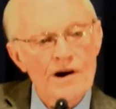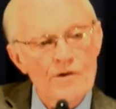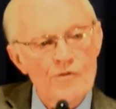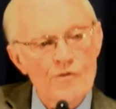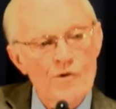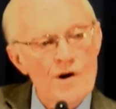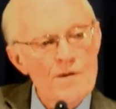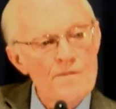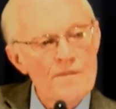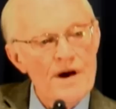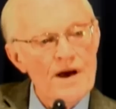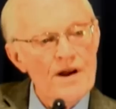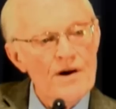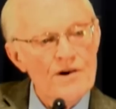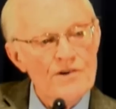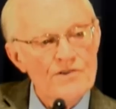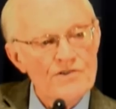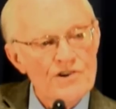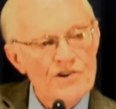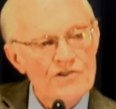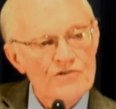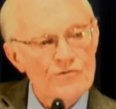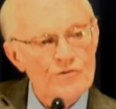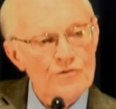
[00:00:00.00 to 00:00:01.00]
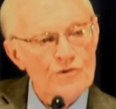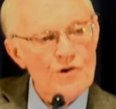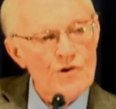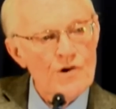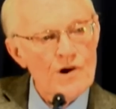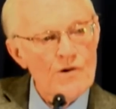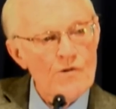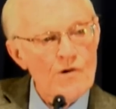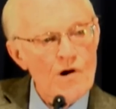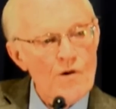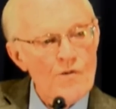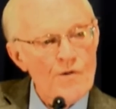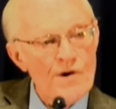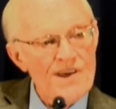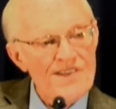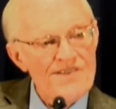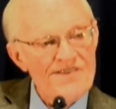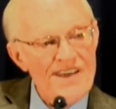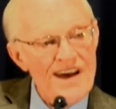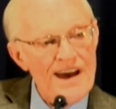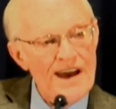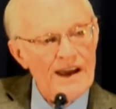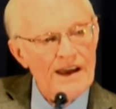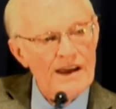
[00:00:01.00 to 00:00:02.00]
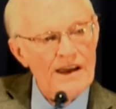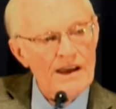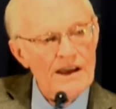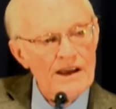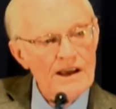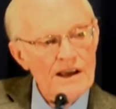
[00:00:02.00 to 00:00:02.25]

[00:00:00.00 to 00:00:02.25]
and we men are just doing what we think.